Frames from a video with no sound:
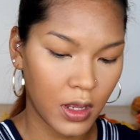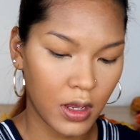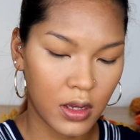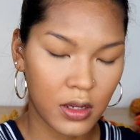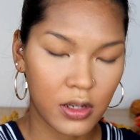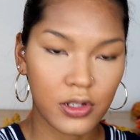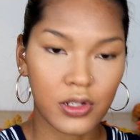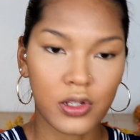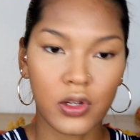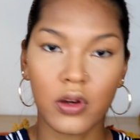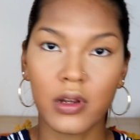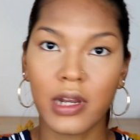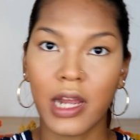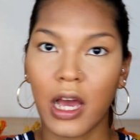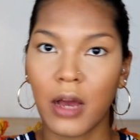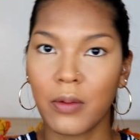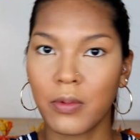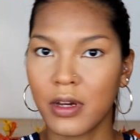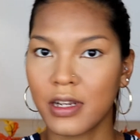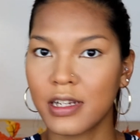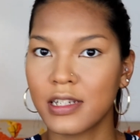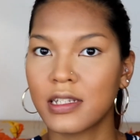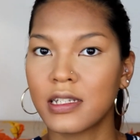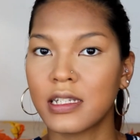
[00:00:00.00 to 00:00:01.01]
So now I'm
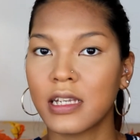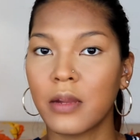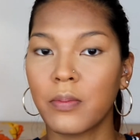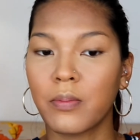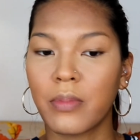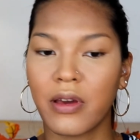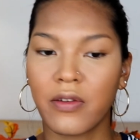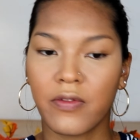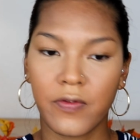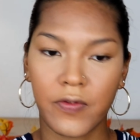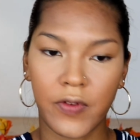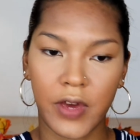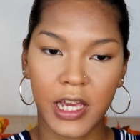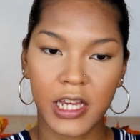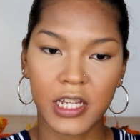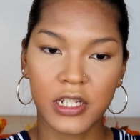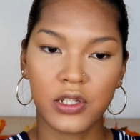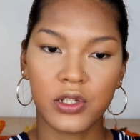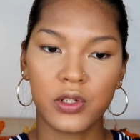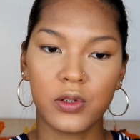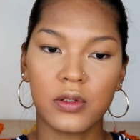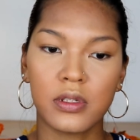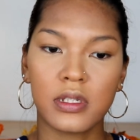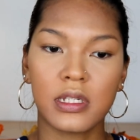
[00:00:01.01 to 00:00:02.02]
gonna set my
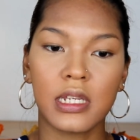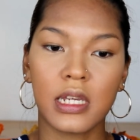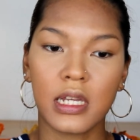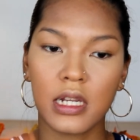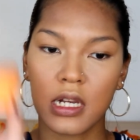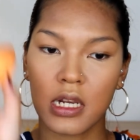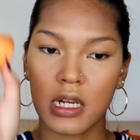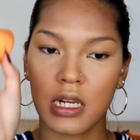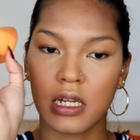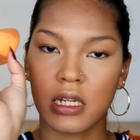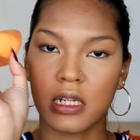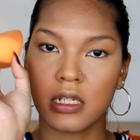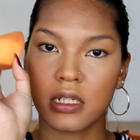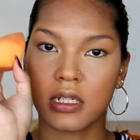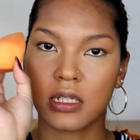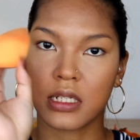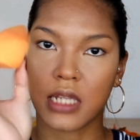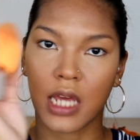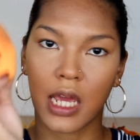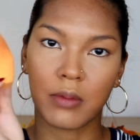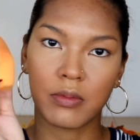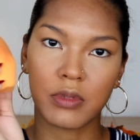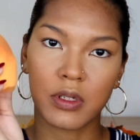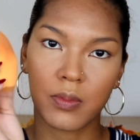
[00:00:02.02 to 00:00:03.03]
face using the
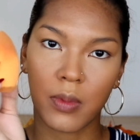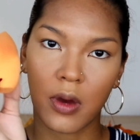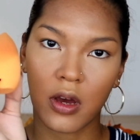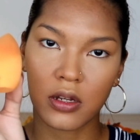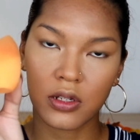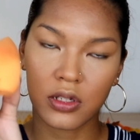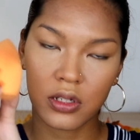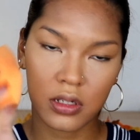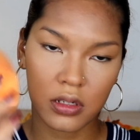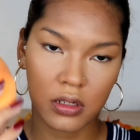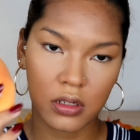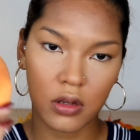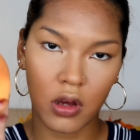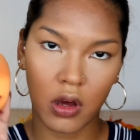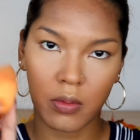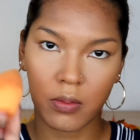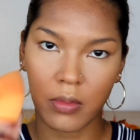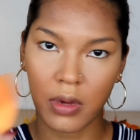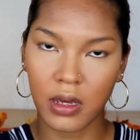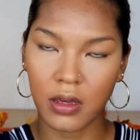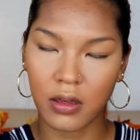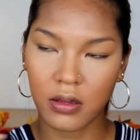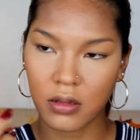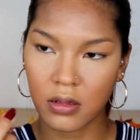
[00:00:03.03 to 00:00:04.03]
same sponge
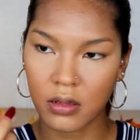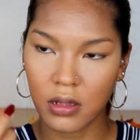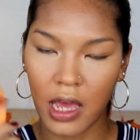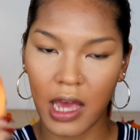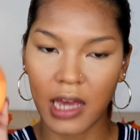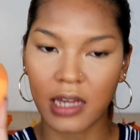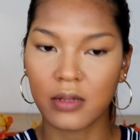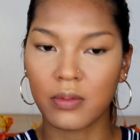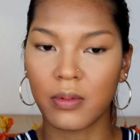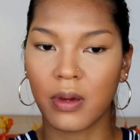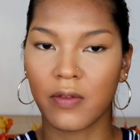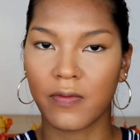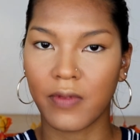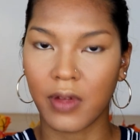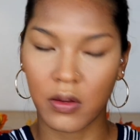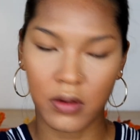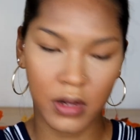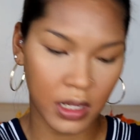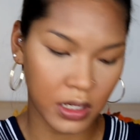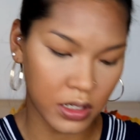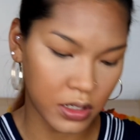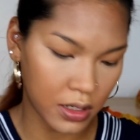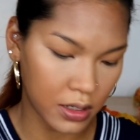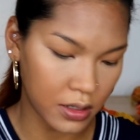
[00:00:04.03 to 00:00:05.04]
as my
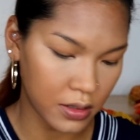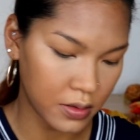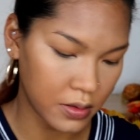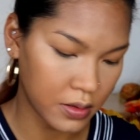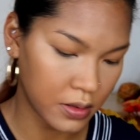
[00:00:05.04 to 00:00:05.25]
foundation.